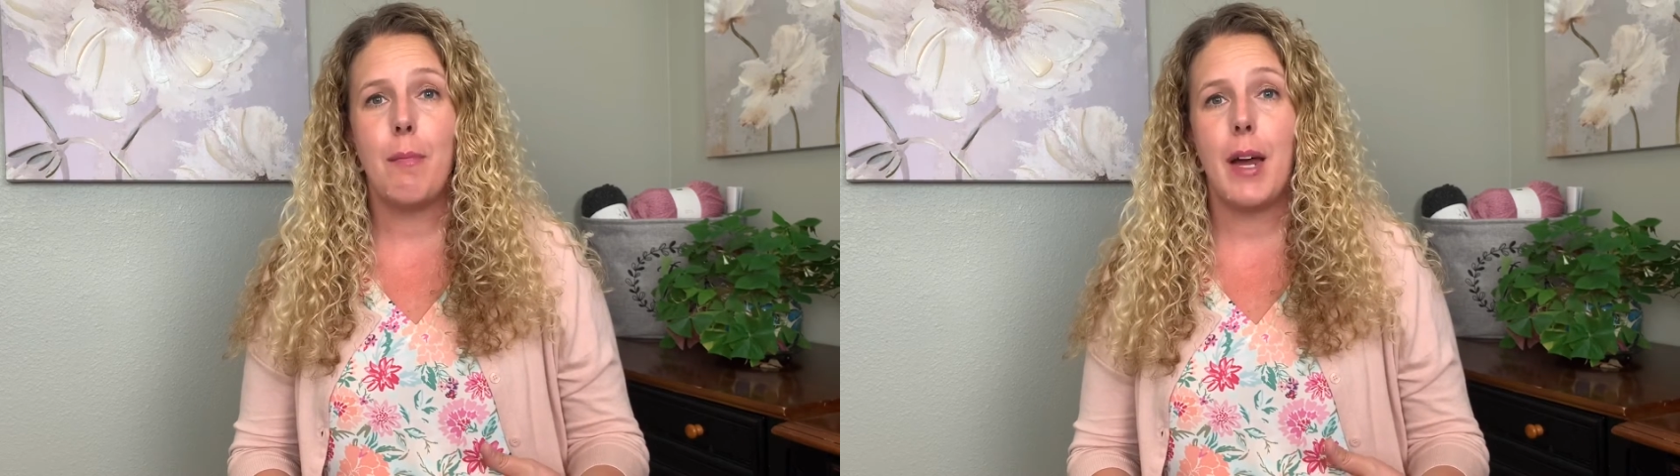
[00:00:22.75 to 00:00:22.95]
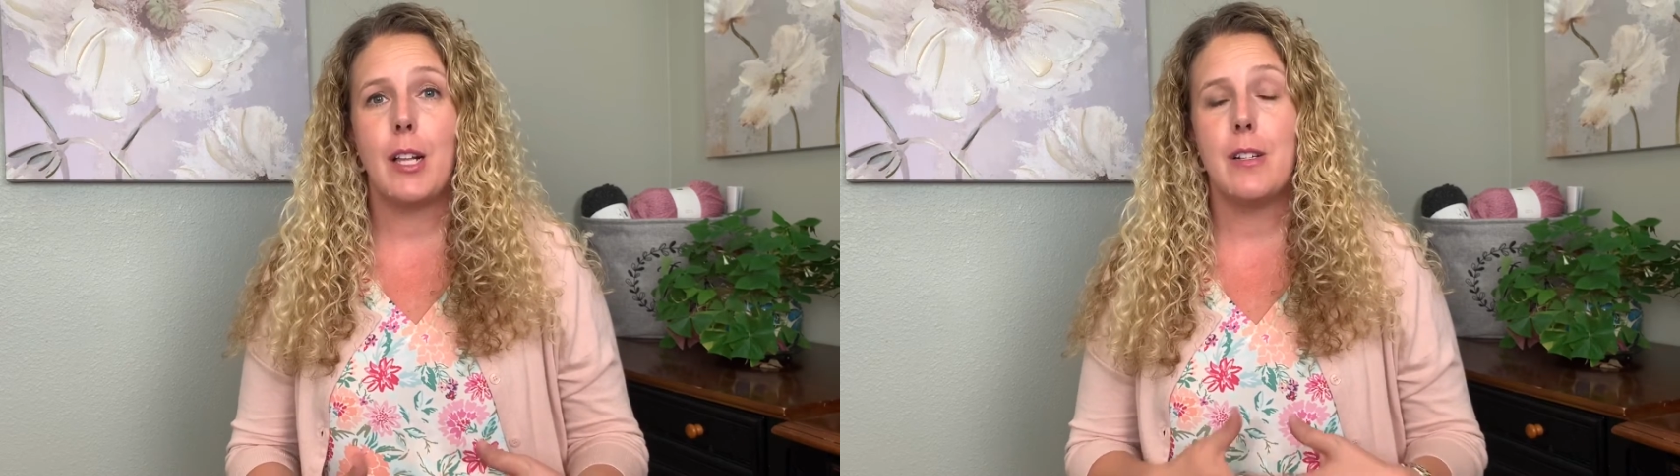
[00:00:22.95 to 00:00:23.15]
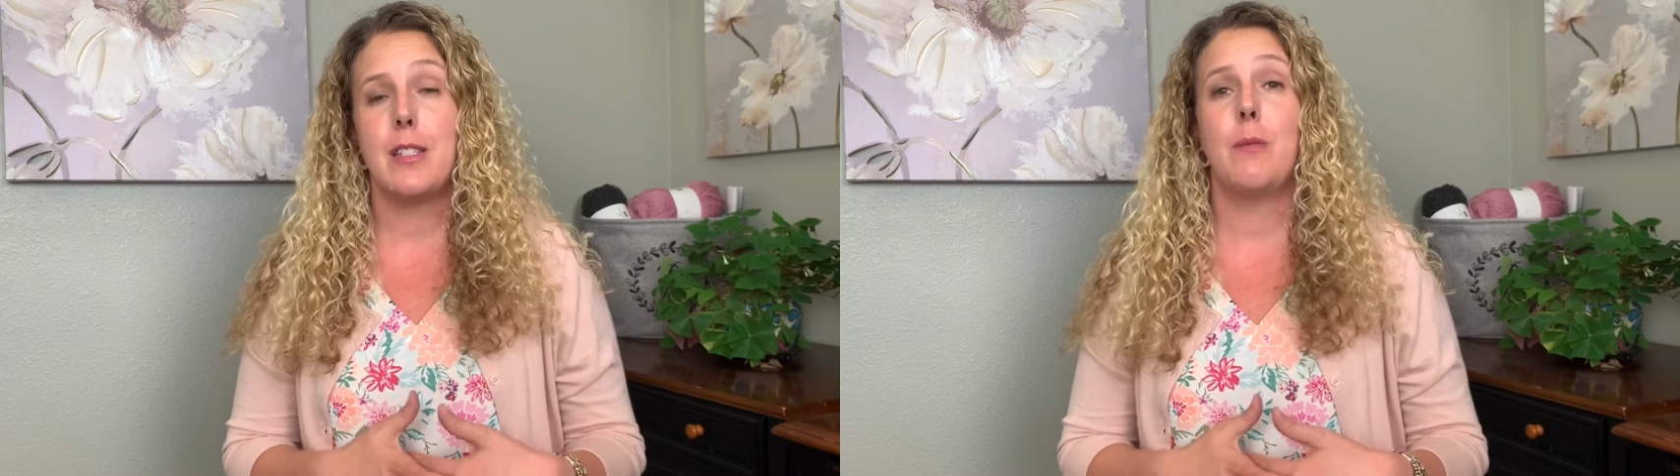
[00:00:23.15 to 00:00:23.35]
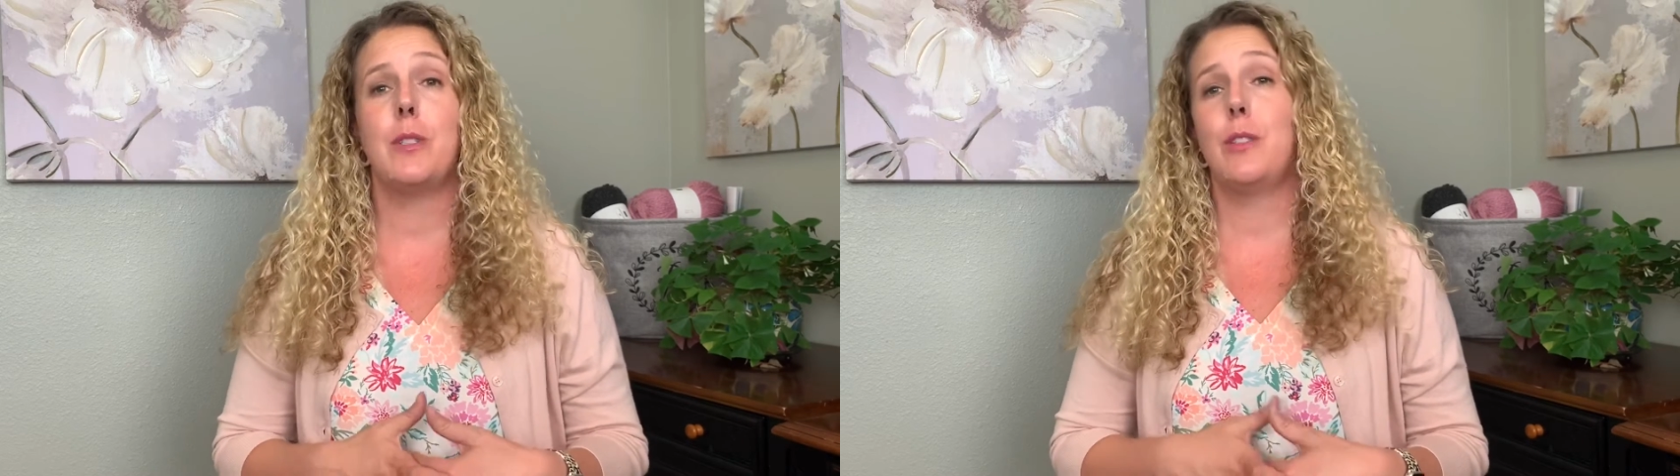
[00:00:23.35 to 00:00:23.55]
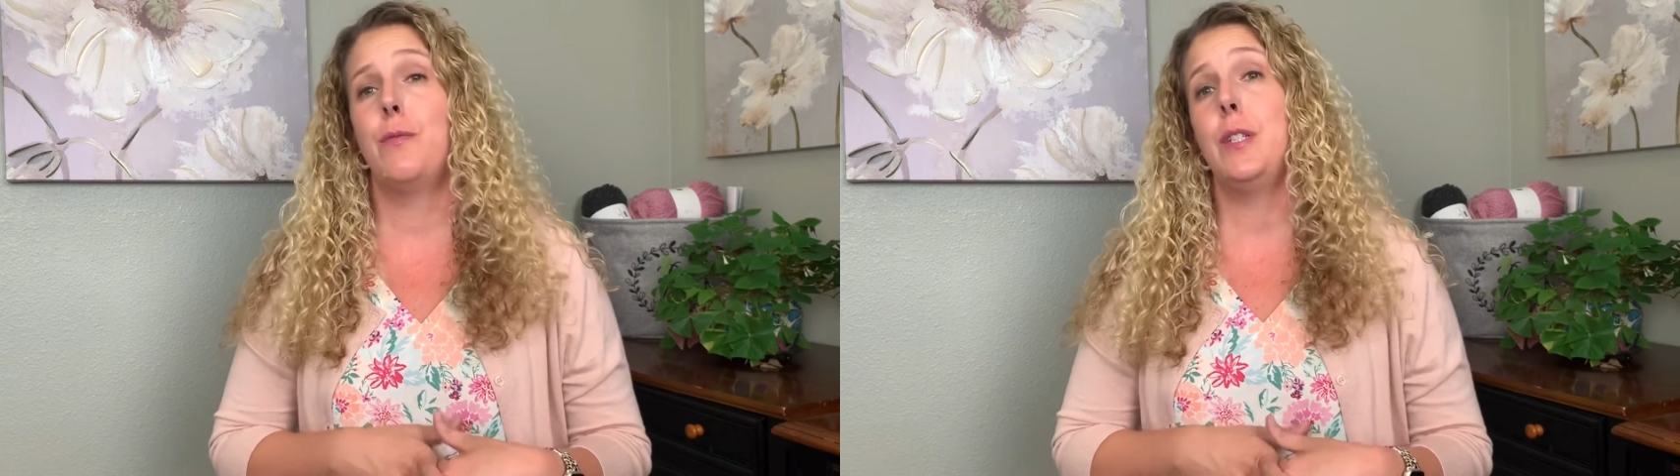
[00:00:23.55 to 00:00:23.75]
My closet
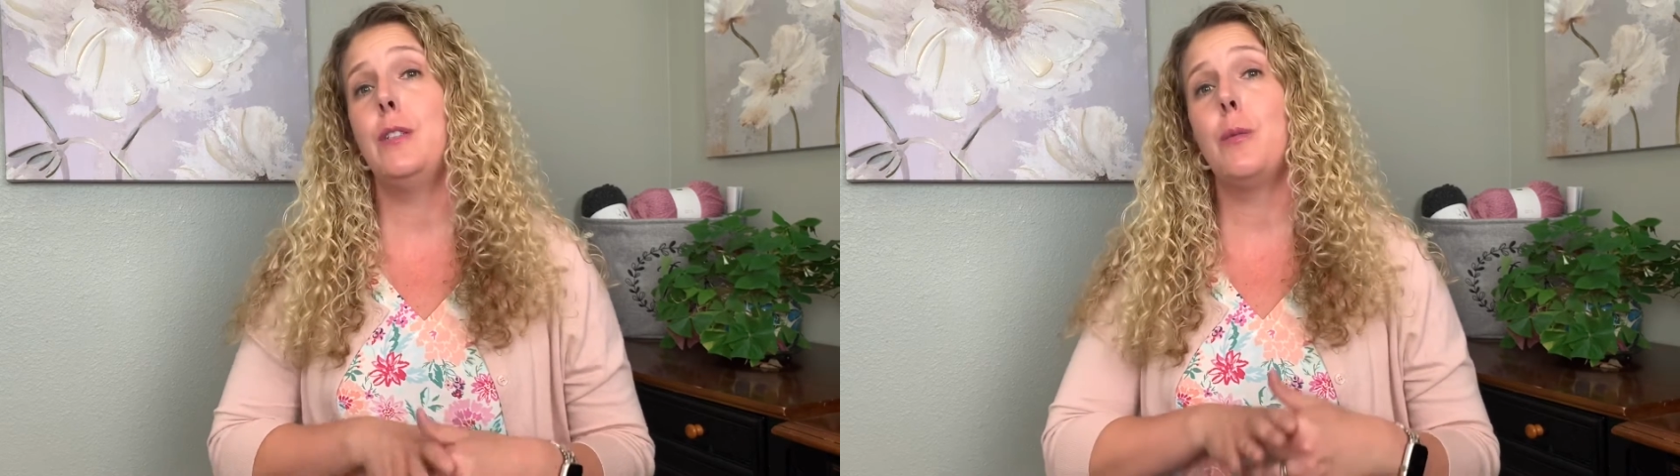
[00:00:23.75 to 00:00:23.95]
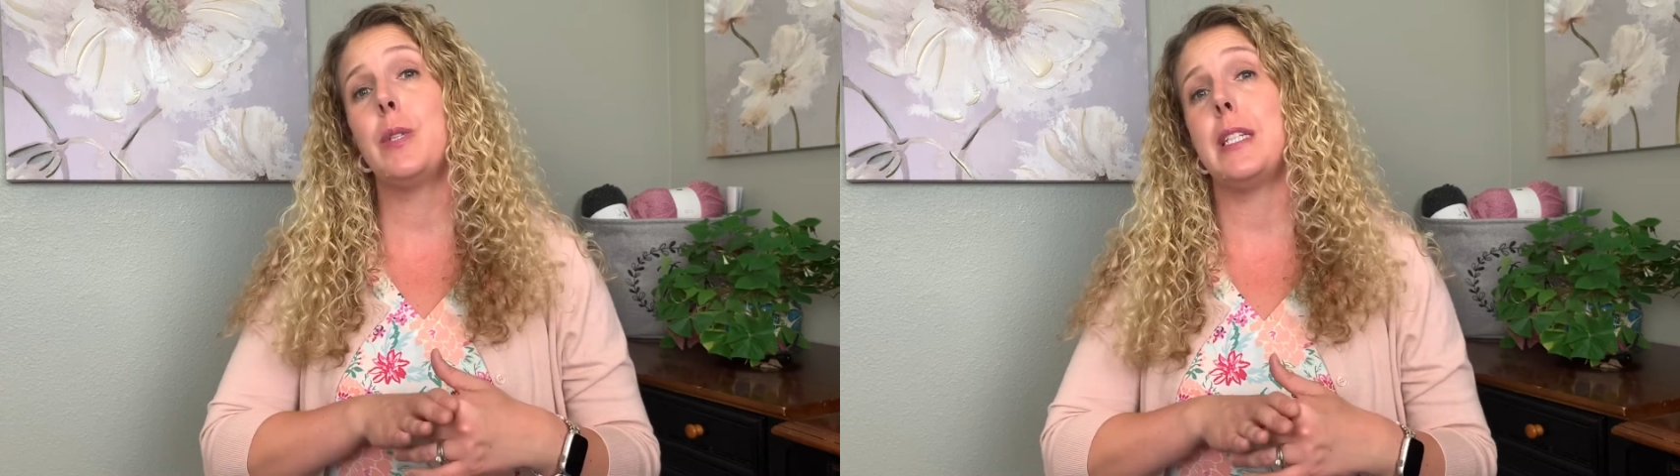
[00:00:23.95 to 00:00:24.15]
was filled with